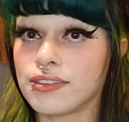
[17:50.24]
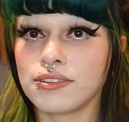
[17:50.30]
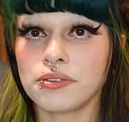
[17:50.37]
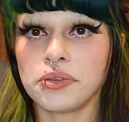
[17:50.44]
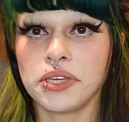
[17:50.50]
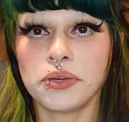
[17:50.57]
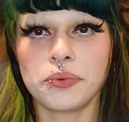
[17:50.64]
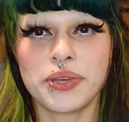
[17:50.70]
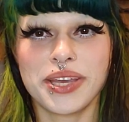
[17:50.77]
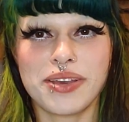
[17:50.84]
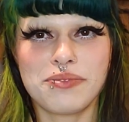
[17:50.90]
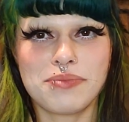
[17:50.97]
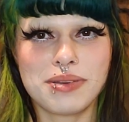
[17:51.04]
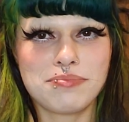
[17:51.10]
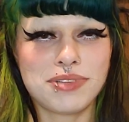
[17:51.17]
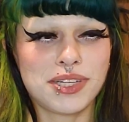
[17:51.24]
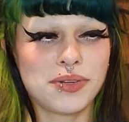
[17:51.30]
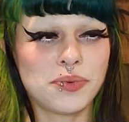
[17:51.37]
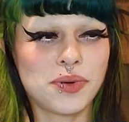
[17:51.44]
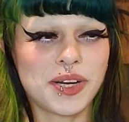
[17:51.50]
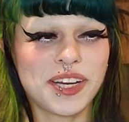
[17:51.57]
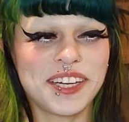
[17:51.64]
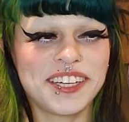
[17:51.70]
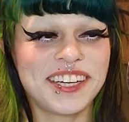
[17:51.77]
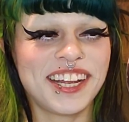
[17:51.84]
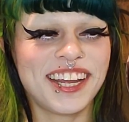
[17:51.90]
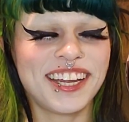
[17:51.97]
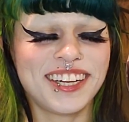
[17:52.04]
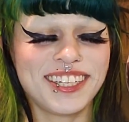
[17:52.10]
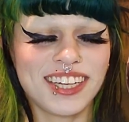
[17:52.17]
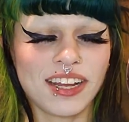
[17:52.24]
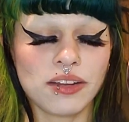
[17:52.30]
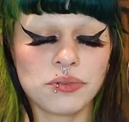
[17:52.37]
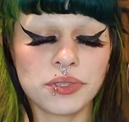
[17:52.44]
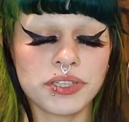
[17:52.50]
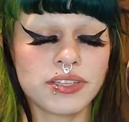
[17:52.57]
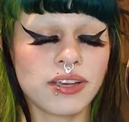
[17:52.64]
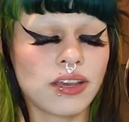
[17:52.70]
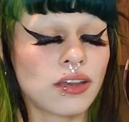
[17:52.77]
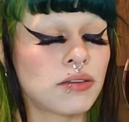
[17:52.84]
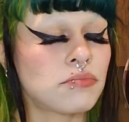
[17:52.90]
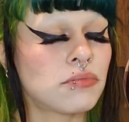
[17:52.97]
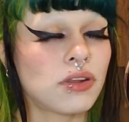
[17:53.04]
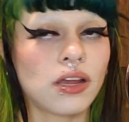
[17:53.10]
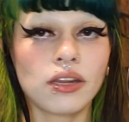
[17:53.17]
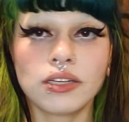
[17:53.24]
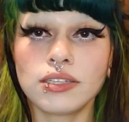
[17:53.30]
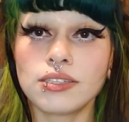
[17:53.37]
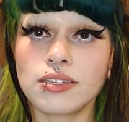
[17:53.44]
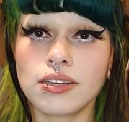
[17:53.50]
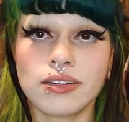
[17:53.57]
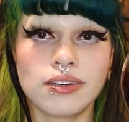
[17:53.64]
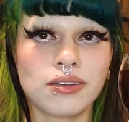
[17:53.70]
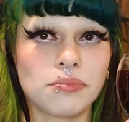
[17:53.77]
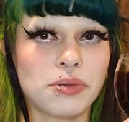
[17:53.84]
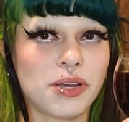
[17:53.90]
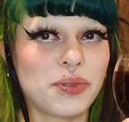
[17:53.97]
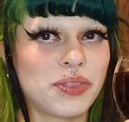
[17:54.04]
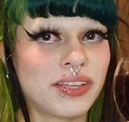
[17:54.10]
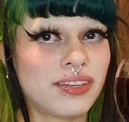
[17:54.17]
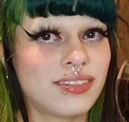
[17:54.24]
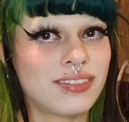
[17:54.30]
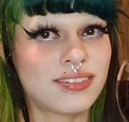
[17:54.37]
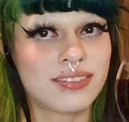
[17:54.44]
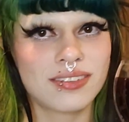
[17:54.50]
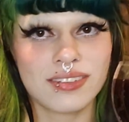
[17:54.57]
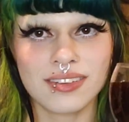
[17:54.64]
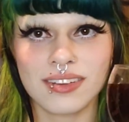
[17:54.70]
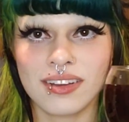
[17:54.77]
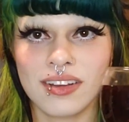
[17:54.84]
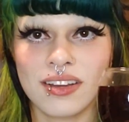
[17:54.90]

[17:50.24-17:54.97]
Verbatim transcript: So here we have my blood wine, and I will say I'm not excited about this.